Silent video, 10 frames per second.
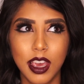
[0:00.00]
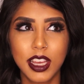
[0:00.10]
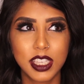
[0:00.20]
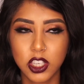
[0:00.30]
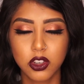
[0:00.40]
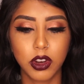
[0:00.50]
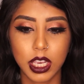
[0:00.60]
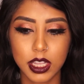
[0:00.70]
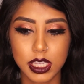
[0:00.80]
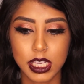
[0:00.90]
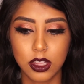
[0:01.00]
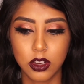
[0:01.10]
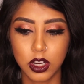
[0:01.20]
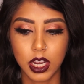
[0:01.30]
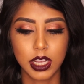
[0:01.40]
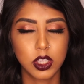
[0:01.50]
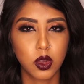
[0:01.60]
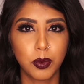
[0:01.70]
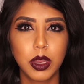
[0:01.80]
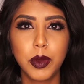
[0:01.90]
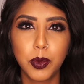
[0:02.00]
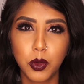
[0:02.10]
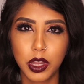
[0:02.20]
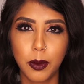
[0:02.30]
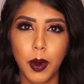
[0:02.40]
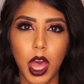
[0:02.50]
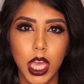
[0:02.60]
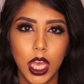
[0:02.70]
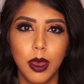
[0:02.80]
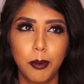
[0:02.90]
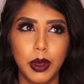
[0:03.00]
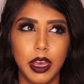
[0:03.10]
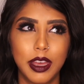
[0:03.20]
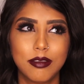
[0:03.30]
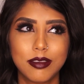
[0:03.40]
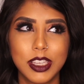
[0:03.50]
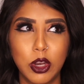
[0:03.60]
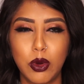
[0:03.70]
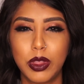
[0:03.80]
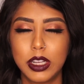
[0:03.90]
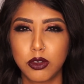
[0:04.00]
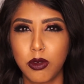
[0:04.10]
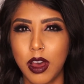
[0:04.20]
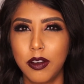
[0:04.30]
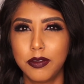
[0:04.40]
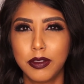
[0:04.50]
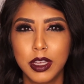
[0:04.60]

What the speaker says: it's such a great concealer and so many people want to buy it, but you know, they don't have